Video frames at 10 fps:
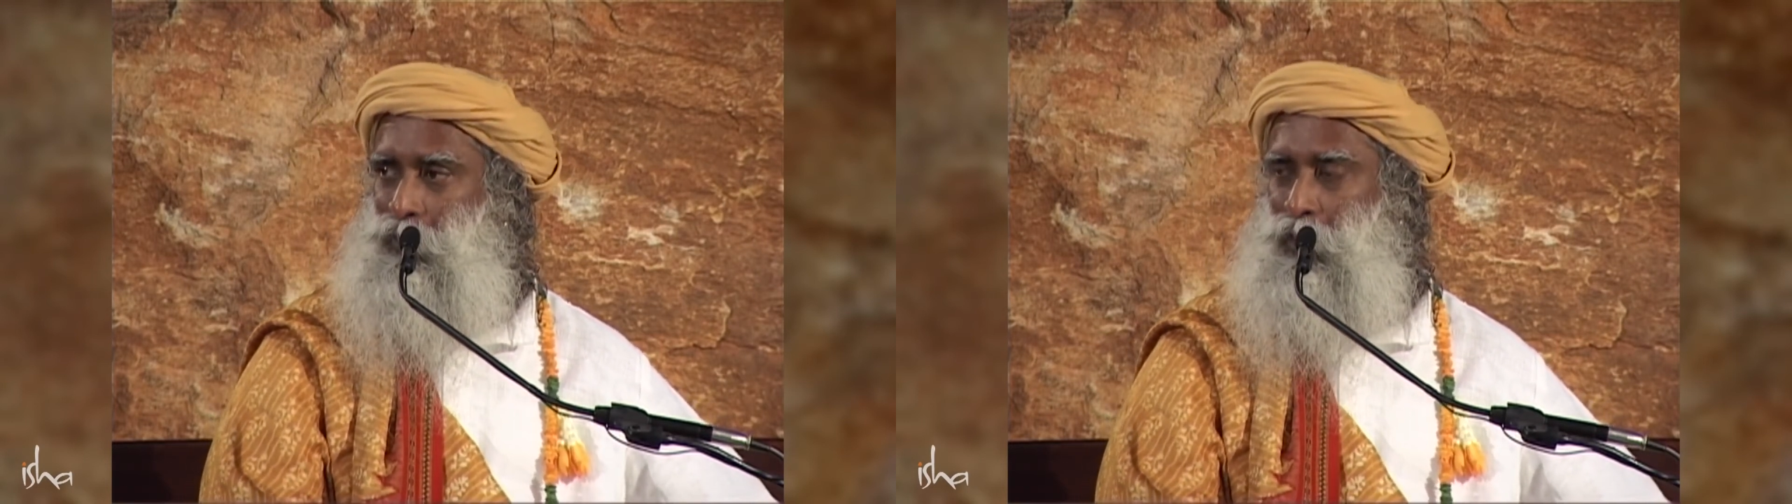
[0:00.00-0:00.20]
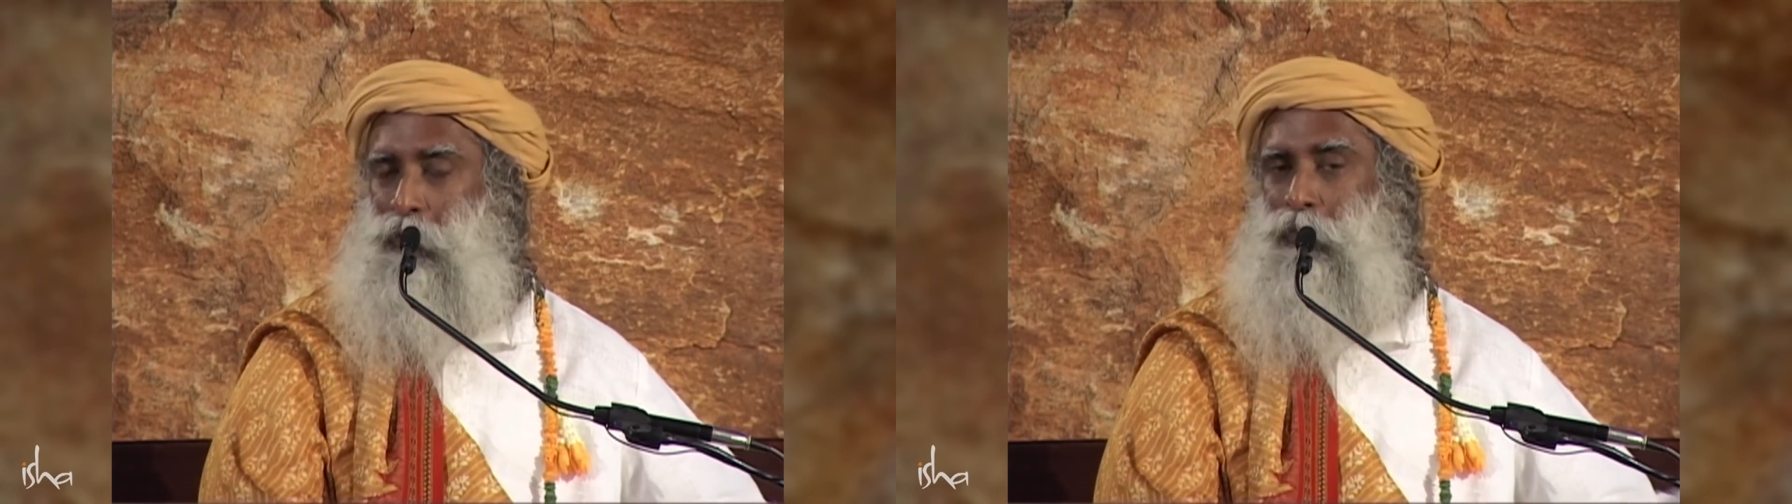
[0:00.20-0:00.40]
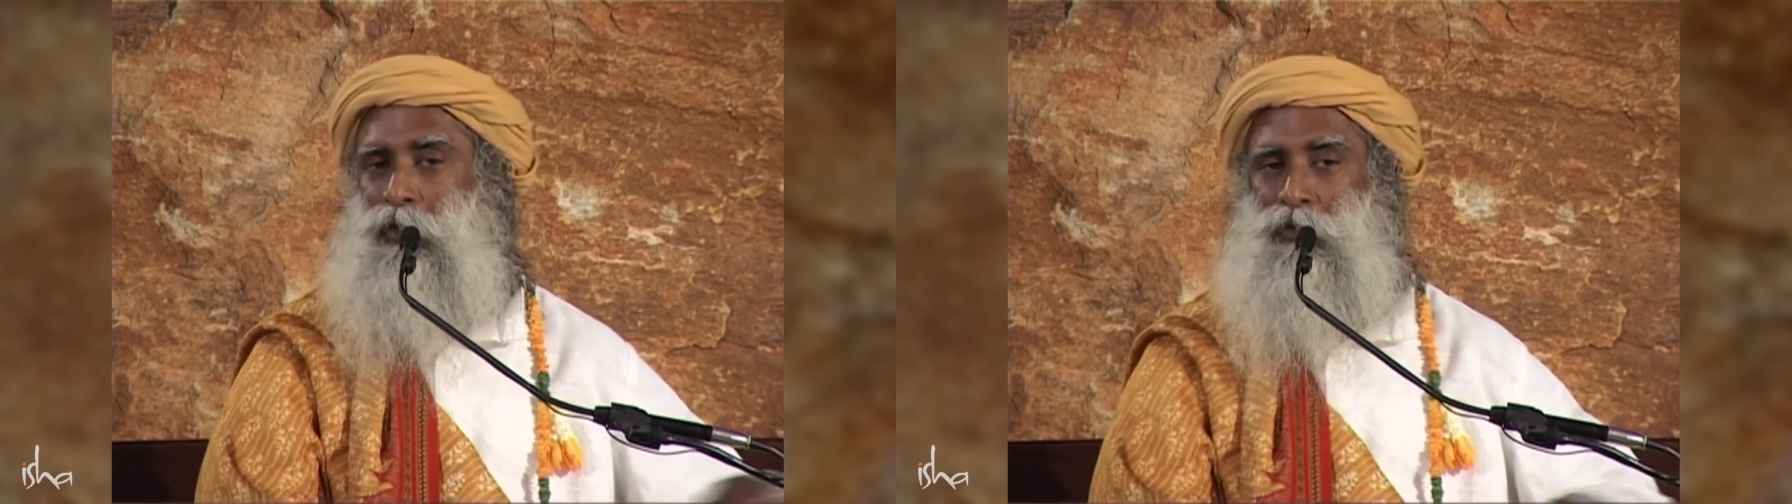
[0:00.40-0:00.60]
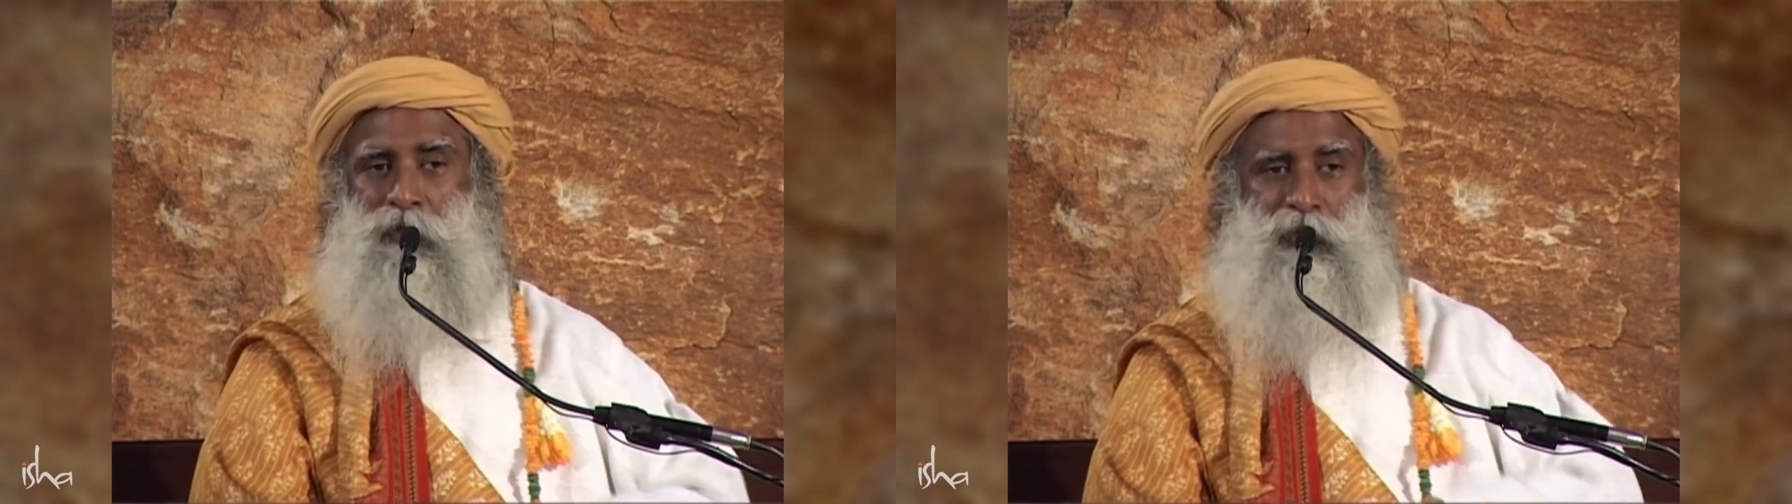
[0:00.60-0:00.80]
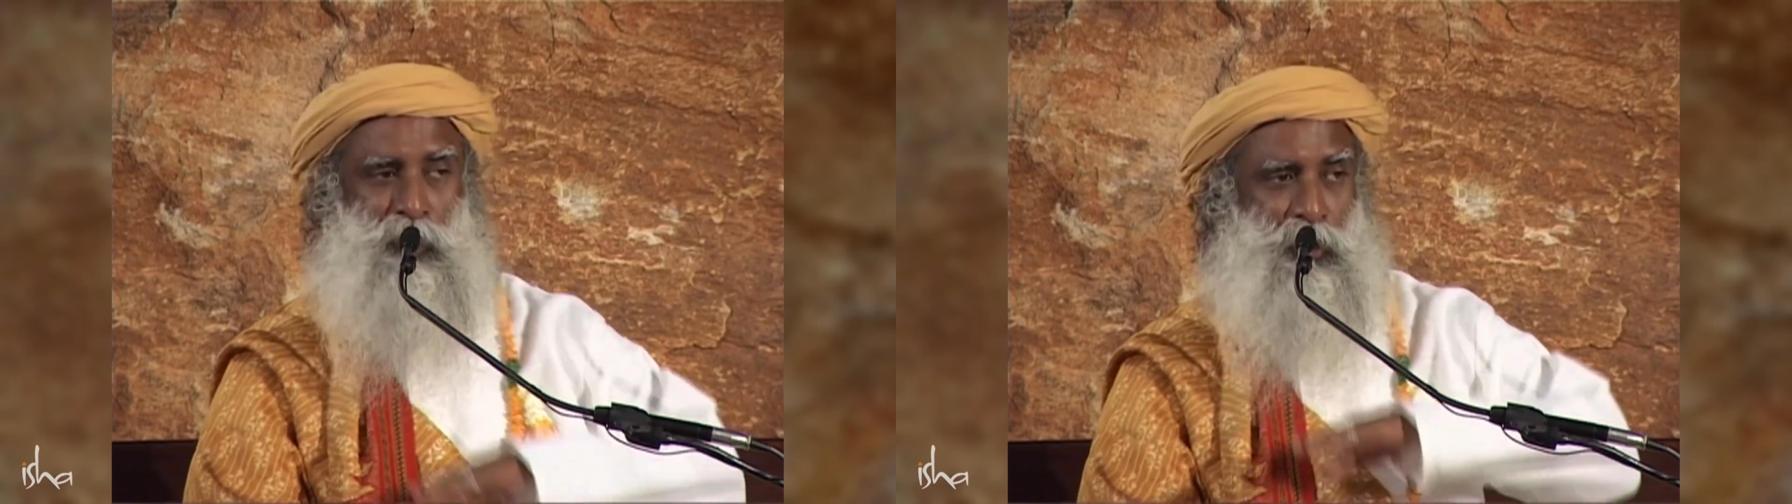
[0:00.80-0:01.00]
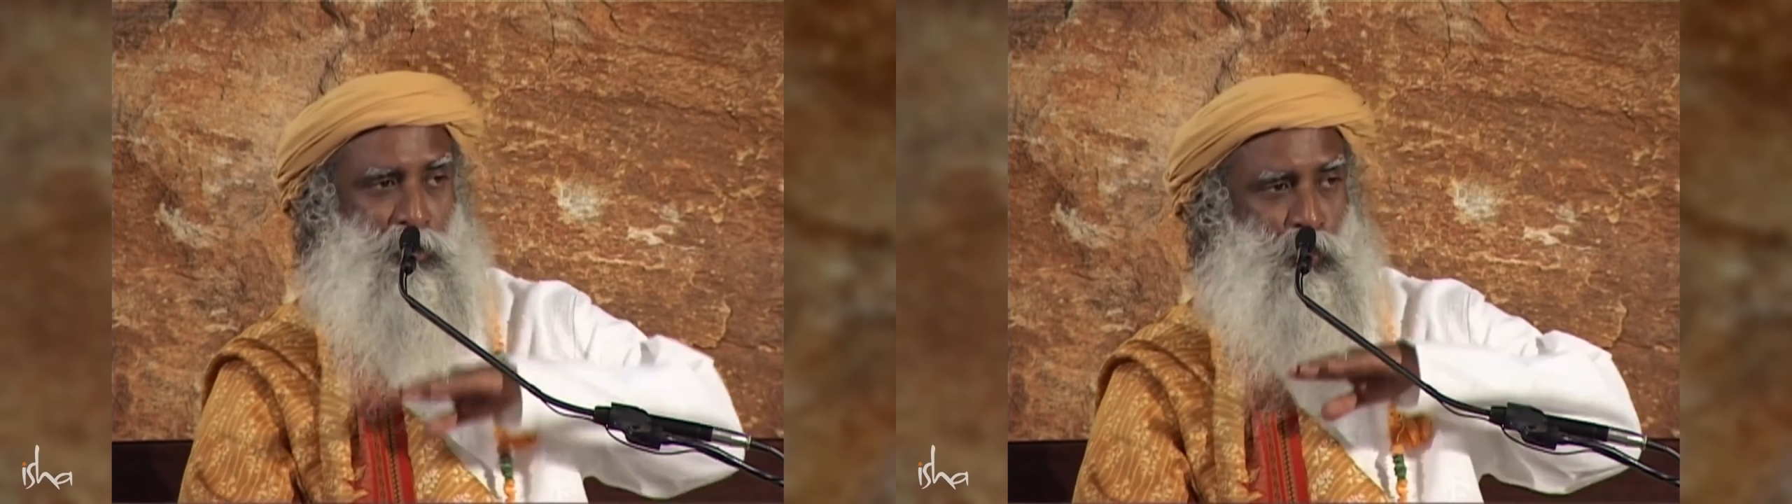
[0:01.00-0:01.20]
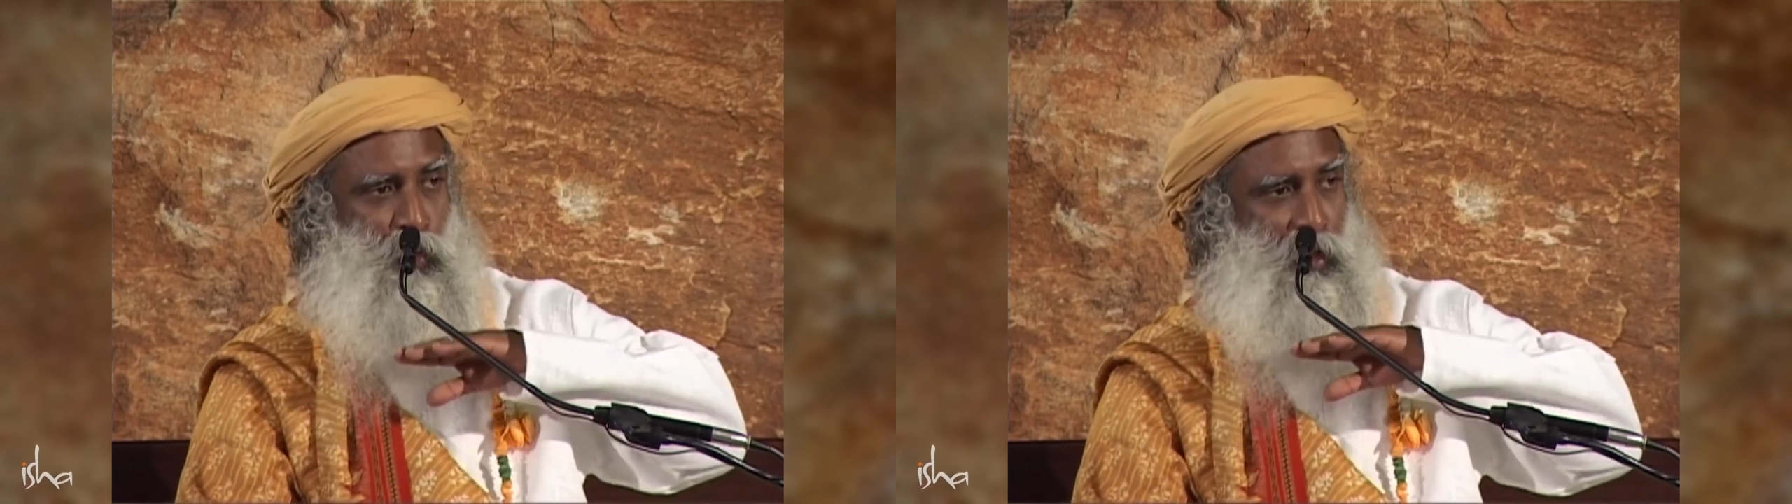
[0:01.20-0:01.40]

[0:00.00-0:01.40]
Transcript: That means we're just